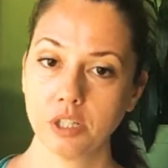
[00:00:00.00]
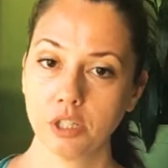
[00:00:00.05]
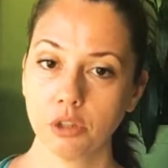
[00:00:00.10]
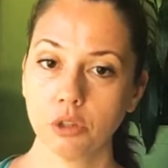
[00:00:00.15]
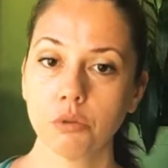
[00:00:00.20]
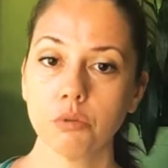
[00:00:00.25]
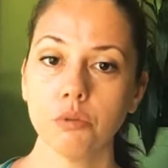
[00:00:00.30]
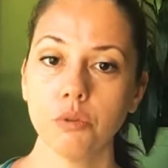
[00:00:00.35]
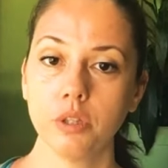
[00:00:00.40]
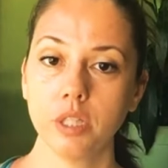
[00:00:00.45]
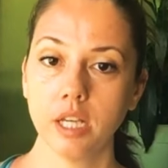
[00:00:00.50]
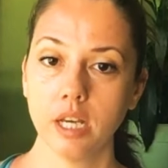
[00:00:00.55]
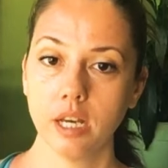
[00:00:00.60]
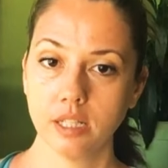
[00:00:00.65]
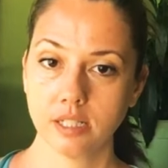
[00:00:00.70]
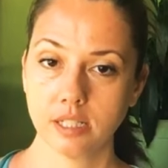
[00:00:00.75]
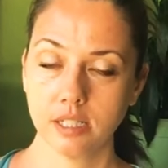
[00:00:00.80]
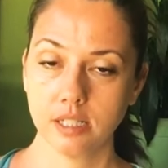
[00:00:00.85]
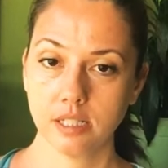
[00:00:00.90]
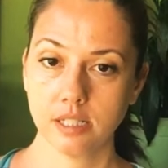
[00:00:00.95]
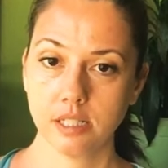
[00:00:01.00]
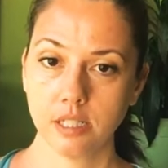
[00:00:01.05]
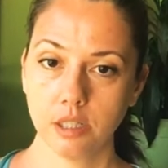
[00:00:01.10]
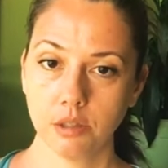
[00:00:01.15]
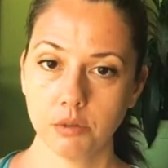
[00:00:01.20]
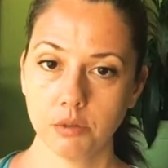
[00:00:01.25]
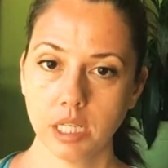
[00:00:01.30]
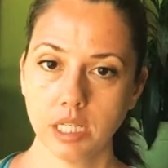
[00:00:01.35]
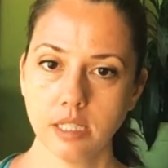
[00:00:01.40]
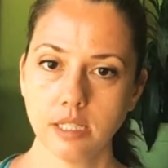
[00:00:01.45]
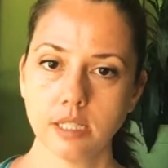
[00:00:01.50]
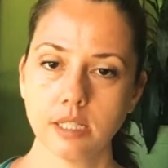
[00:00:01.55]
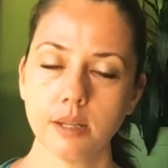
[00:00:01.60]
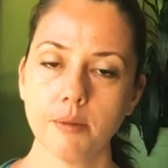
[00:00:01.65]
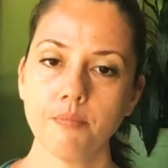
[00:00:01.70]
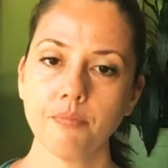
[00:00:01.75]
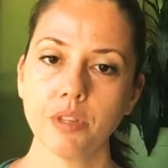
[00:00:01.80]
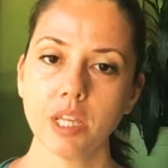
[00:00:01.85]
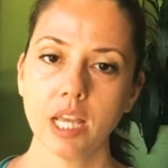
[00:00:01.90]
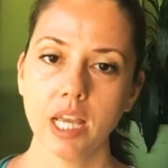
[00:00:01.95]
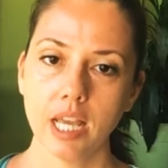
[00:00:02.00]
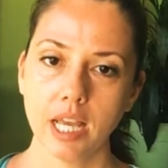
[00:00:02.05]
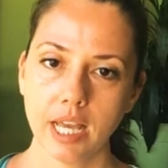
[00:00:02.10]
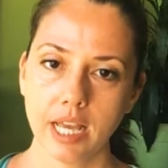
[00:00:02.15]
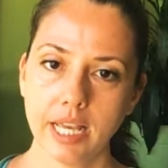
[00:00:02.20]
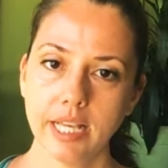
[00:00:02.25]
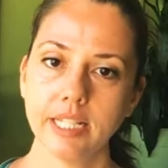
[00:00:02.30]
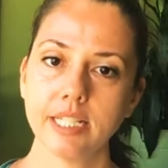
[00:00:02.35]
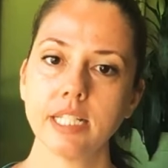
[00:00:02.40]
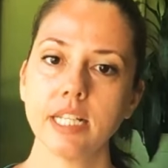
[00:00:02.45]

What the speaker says: through the asana sequence, it's